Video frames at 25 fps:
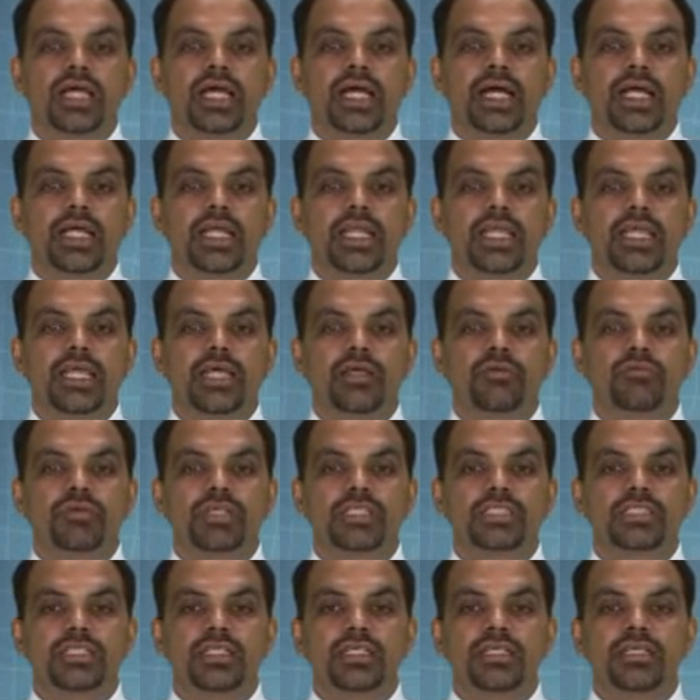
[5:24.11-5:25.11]
and here we
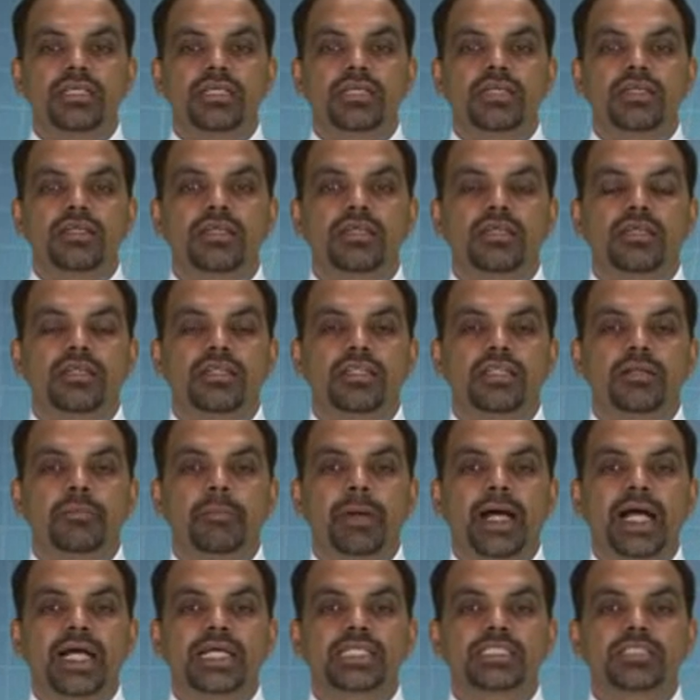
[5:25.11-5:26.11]
see the
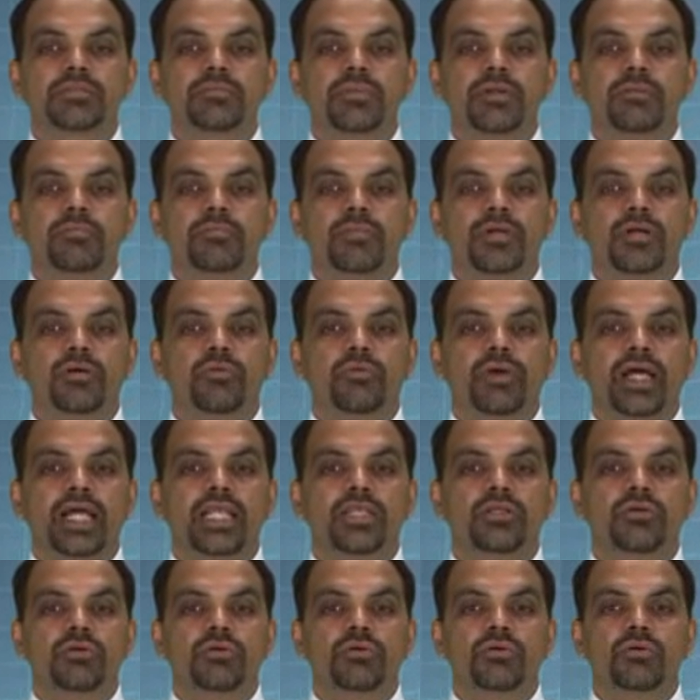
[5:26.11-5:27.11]
maximum
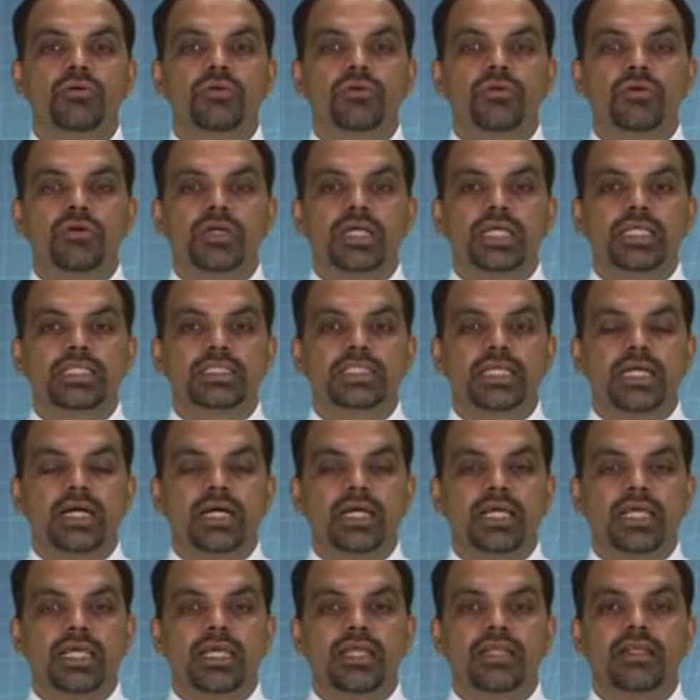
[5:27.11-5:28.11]
value is
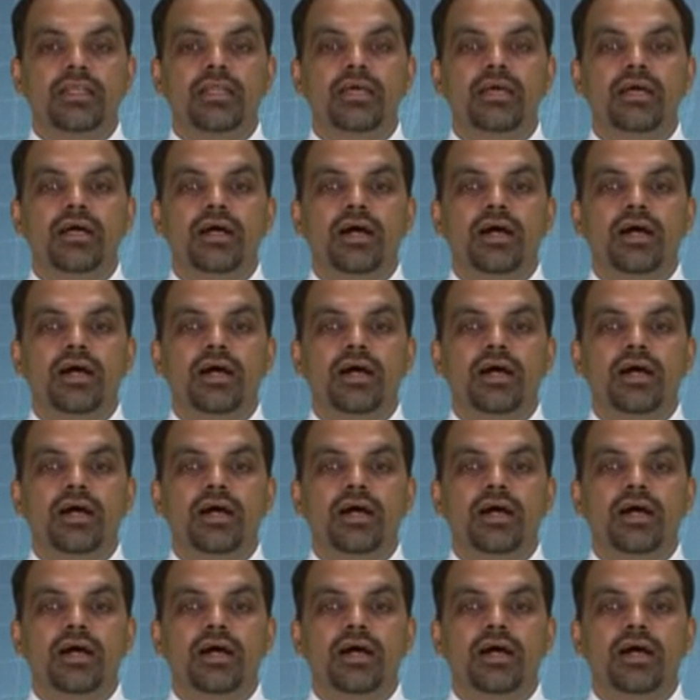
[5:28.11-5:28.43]
again